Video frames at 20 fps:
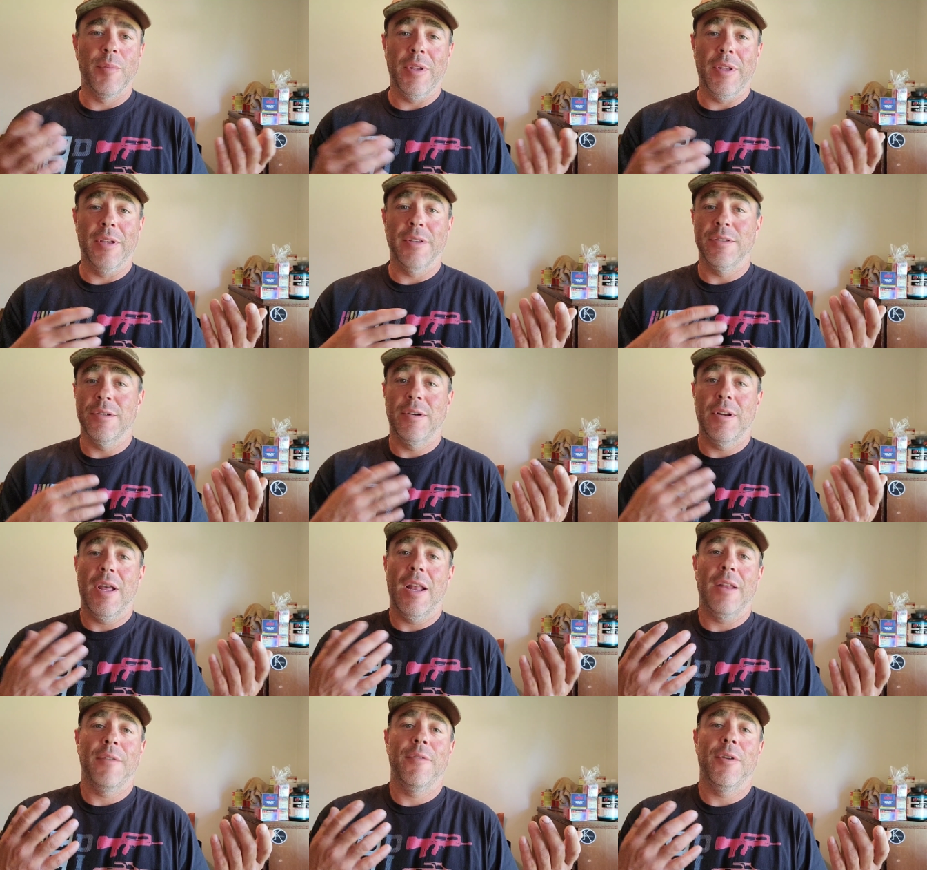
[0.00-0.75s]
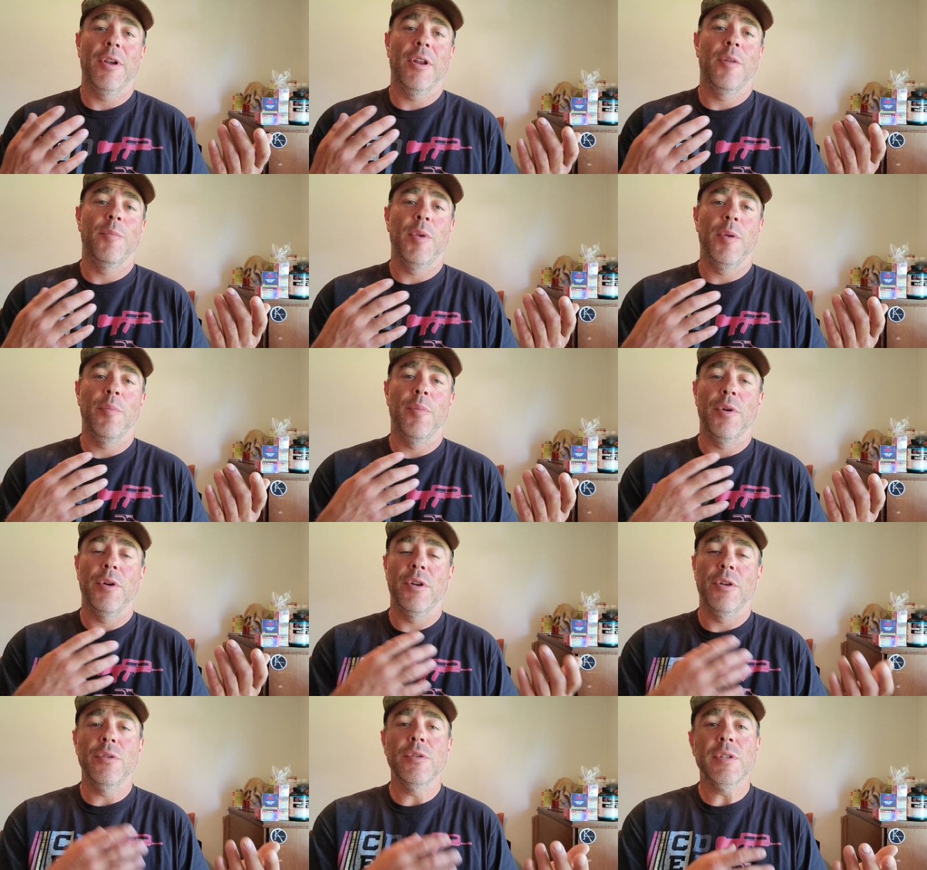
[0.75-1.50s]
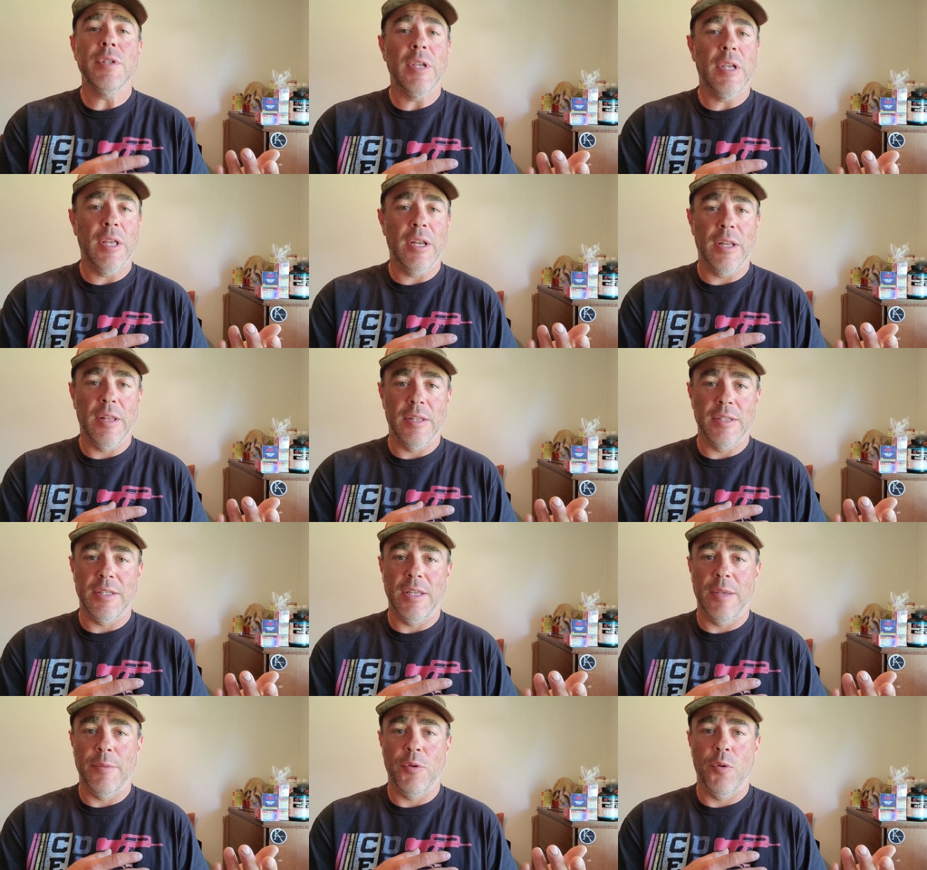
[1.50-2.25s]
because they're not even going to be producing it in the
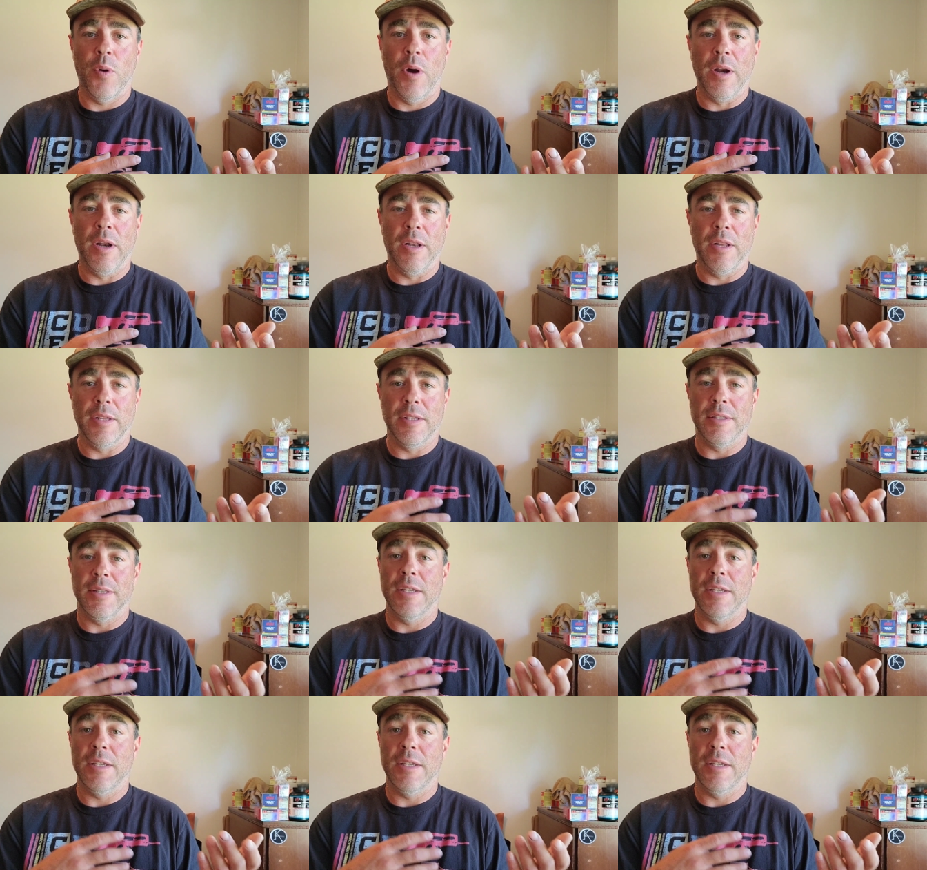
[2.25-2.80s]
same quantities.